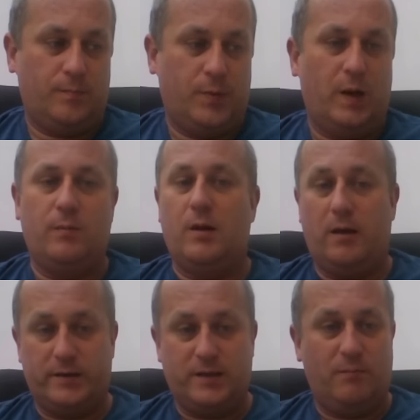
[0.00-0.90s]
but I'm,
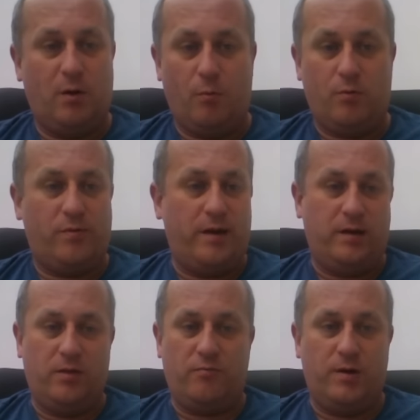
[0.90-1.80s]
like I said, I'm not
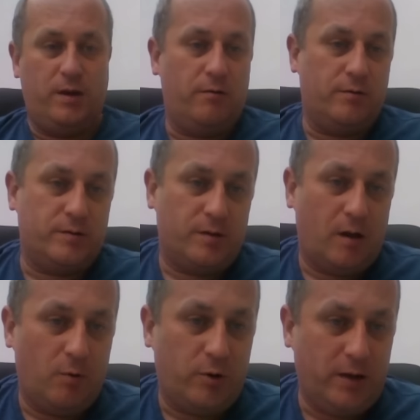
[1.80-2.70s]
thinking three years.
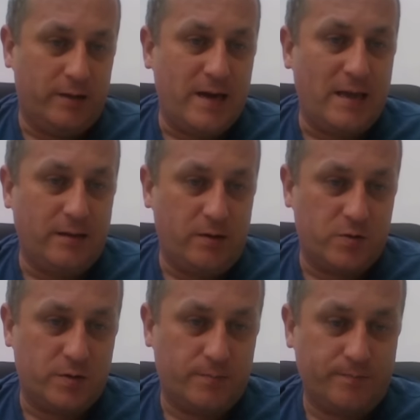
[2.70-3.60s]
I'm looking at 10
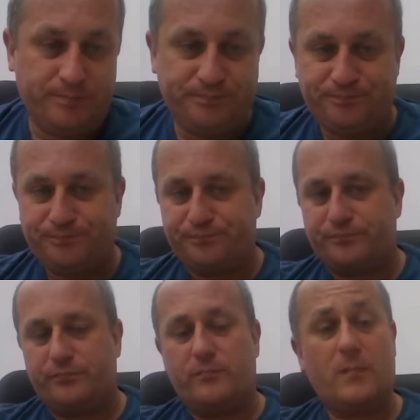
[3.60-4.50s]
years,
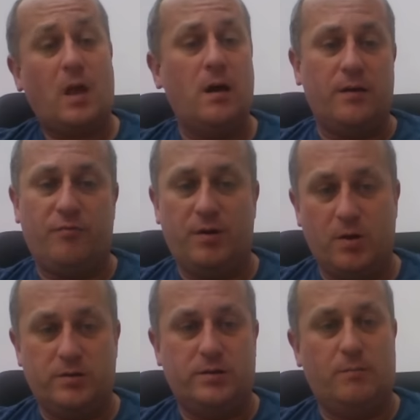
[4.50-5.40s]
uh, three
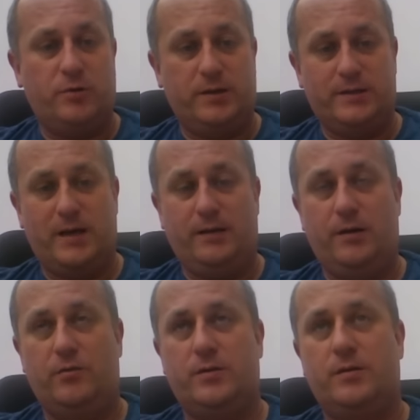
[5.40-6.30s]
months. I'm looking at 10
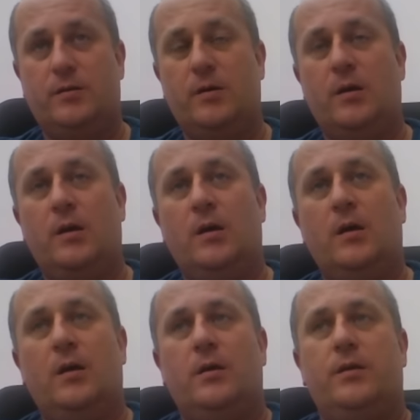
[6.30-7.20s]
years.
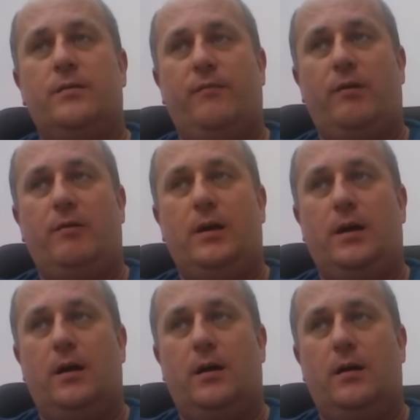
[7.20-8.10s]

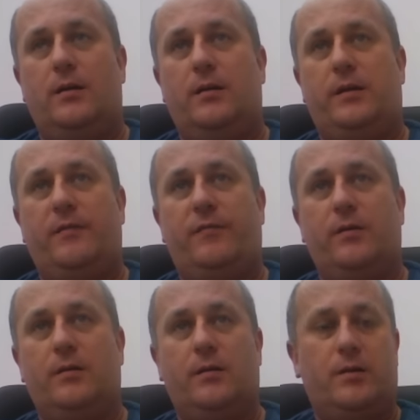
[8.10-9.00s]
Very uh,
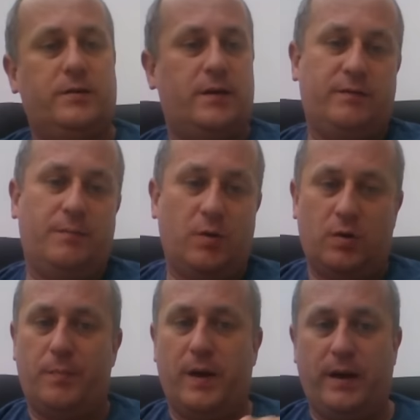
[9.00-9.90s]
different because I have to build
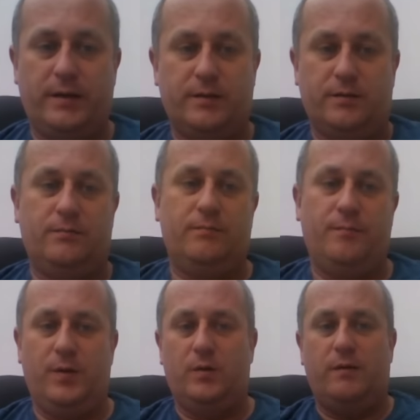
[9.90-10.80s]
a base
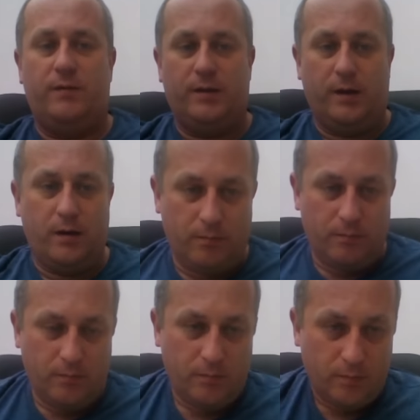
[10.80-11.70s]
and build everything
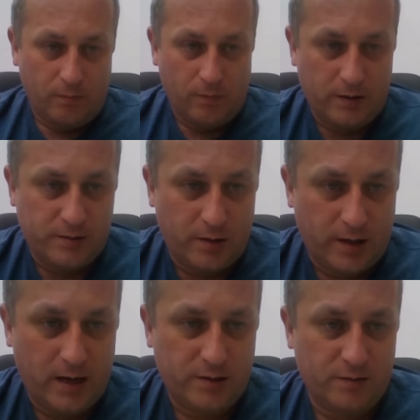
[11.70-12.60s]
out. It's not a
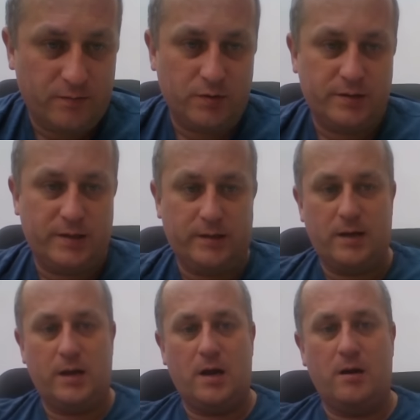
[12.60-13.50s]
case of just
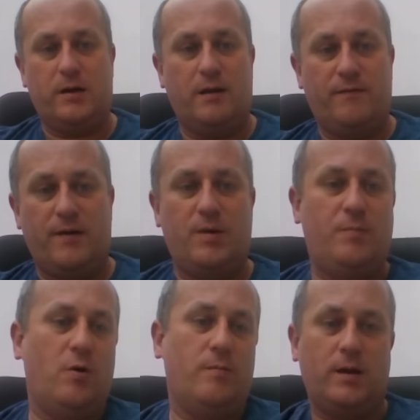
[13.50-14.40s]
sitting there, get a family
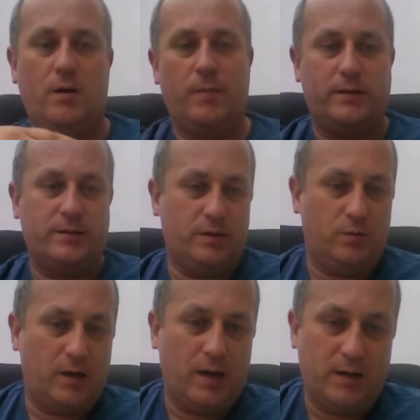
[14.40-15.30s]
permit and come back to the
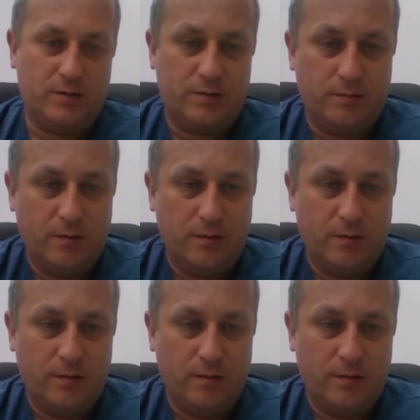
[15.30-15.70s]
UK and